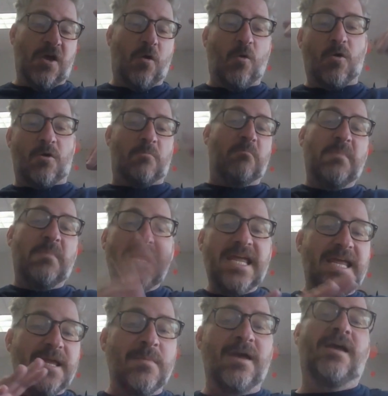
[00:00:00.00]
or
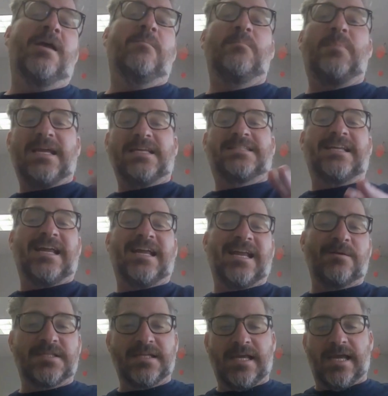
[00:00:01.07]
meme based on
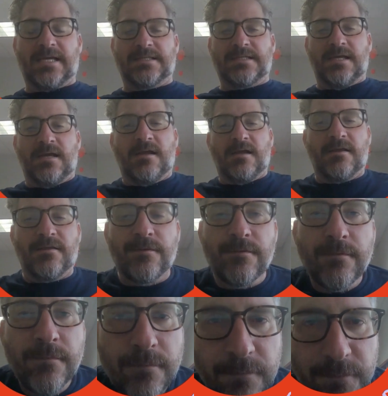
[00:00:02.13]
MCAs.
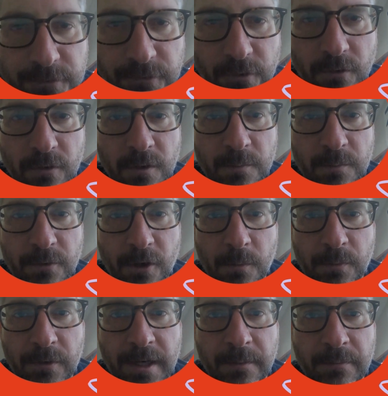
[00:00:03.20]
School
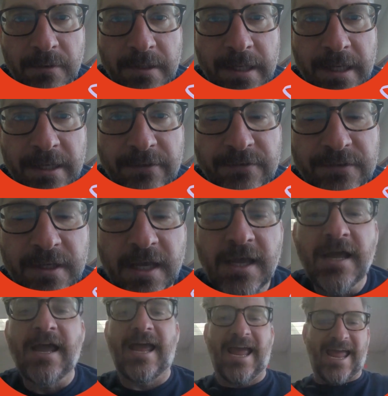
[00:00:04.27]
appropriate, please.
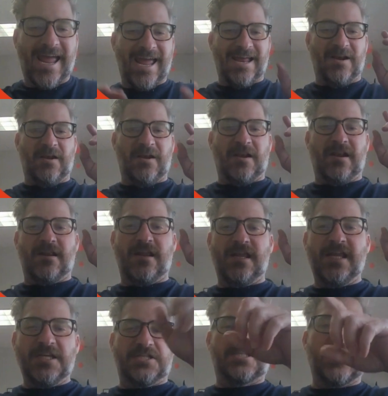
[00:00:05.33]
And
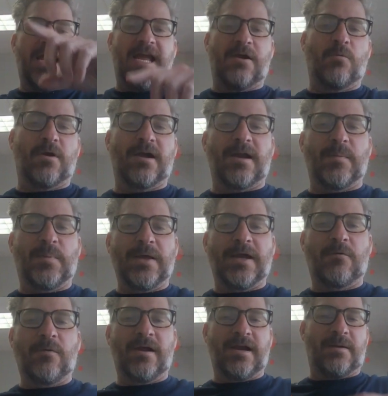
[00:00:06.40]
each day we're going to
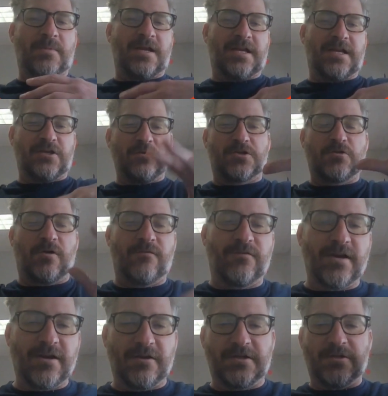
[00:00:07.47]
pick one and I'm going to do a short
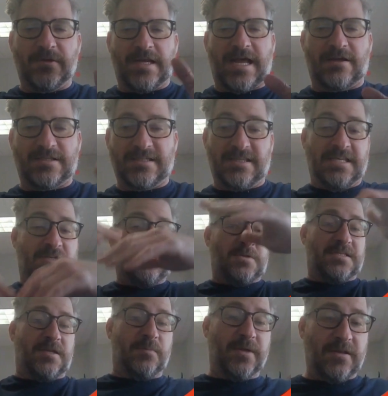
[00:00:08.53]
video to announce it. This
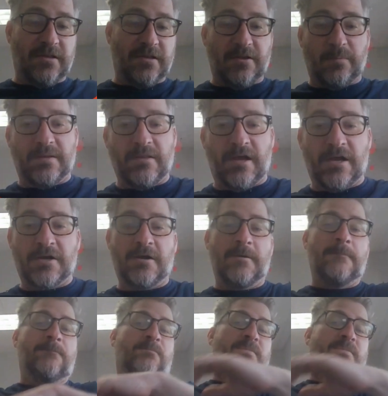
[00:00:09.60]
one's going to be a little bit longer.